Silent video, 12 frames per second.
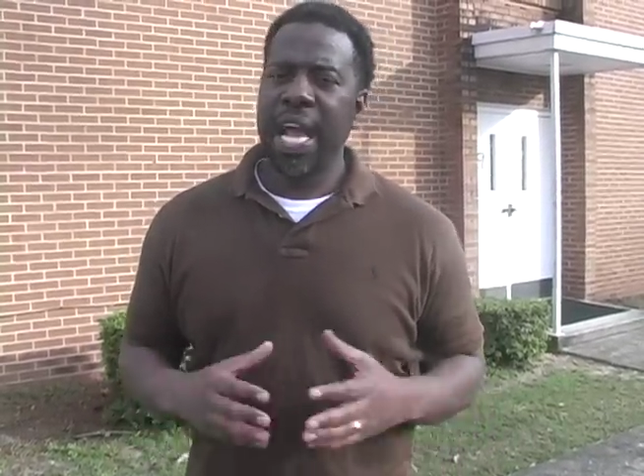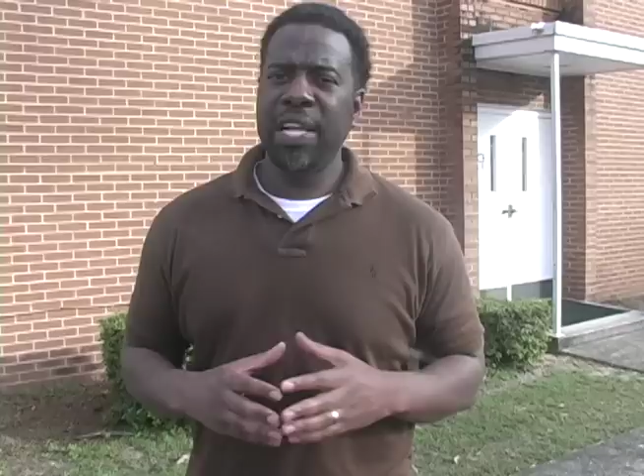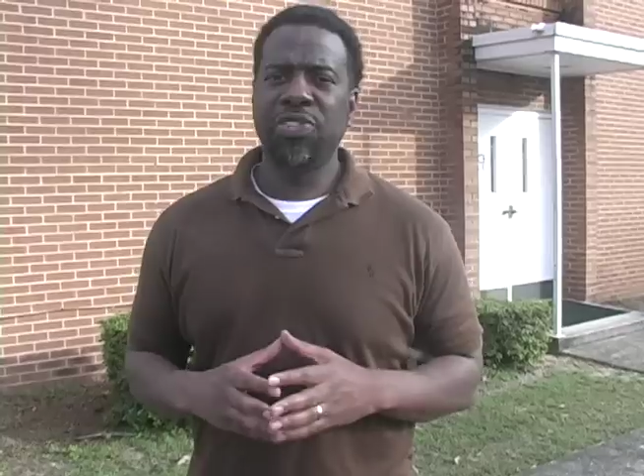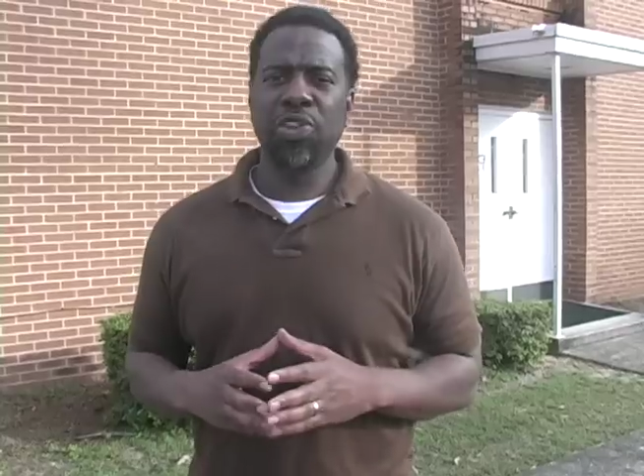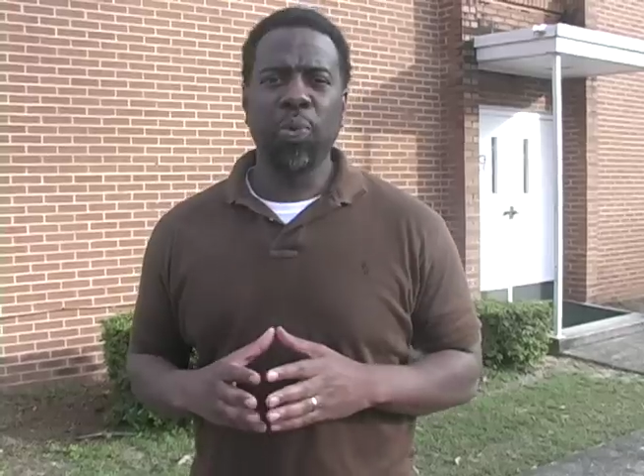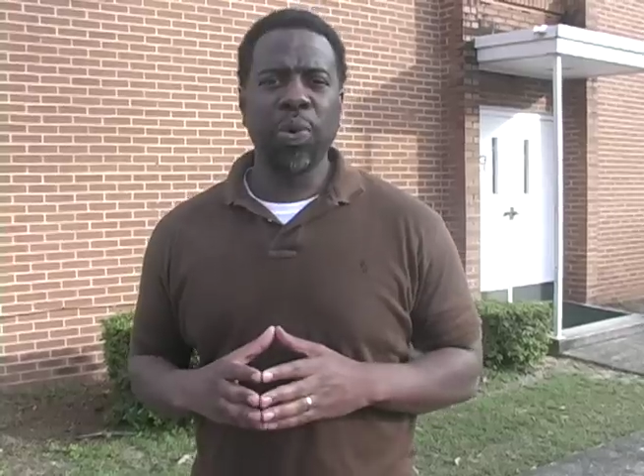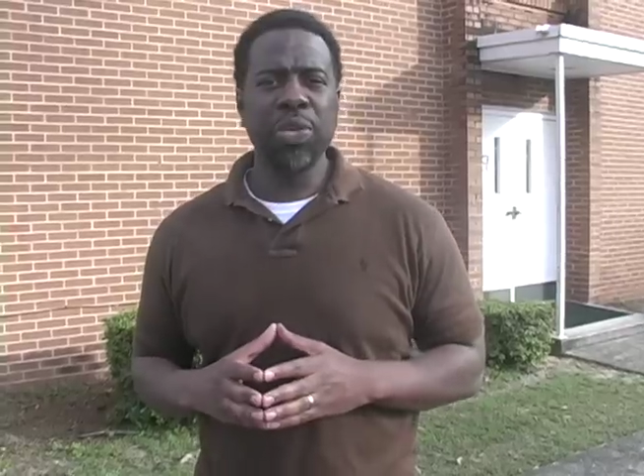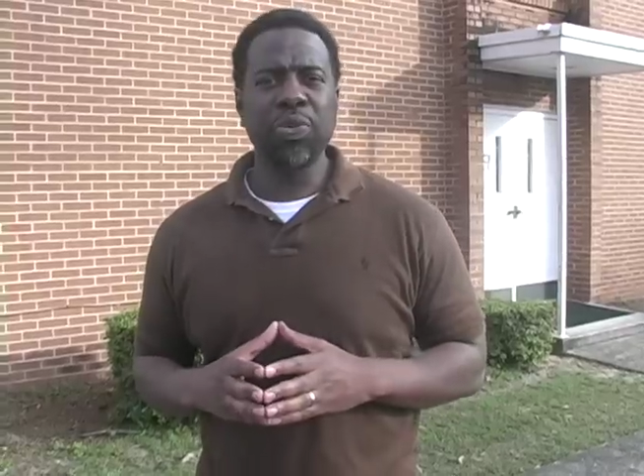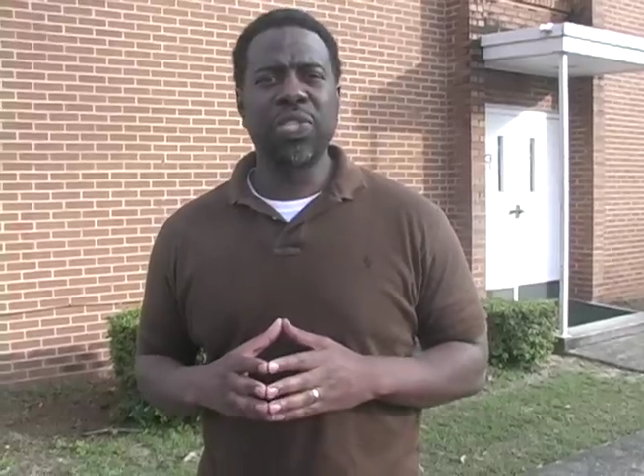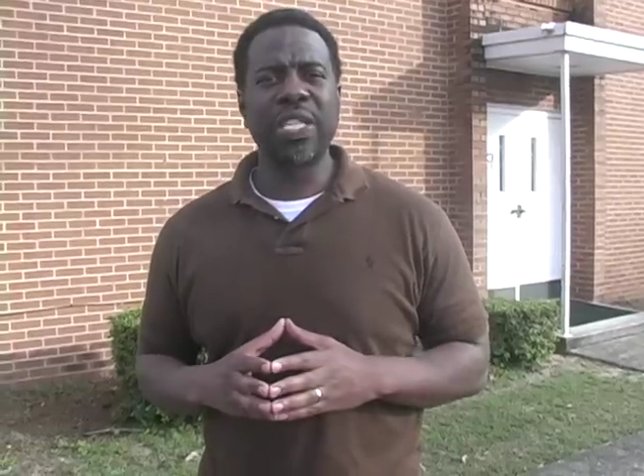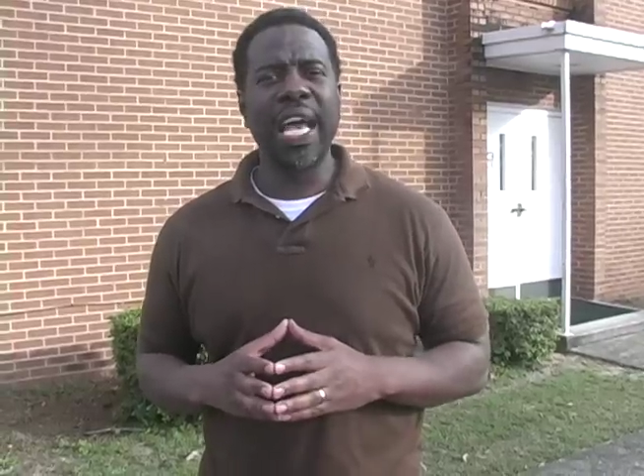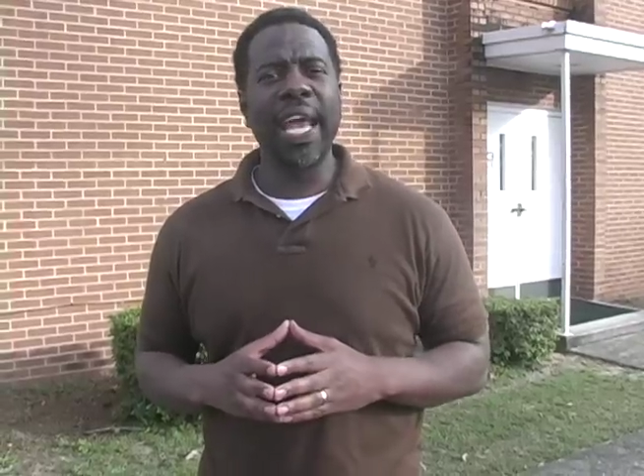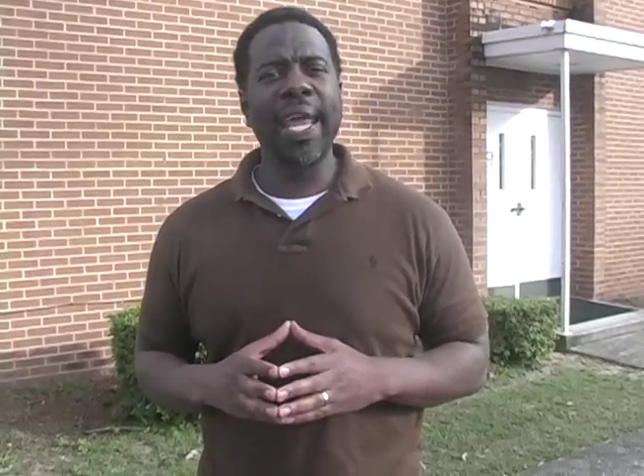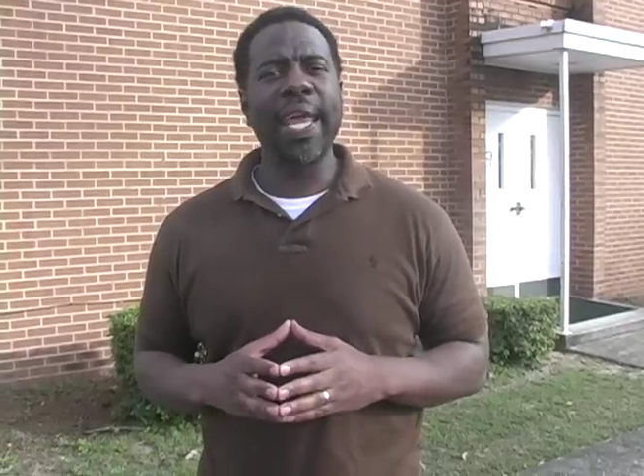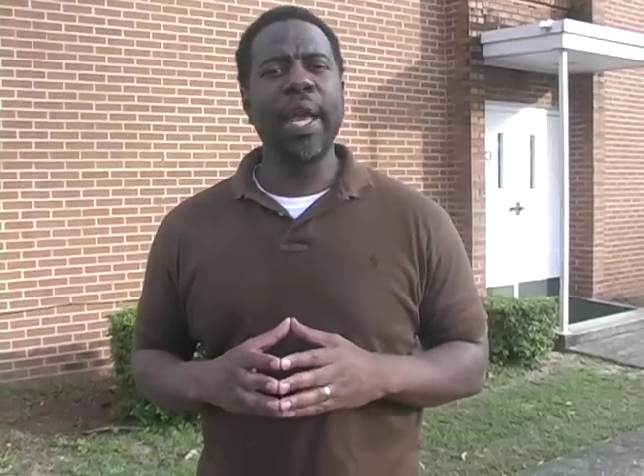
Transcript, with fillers: And so when you say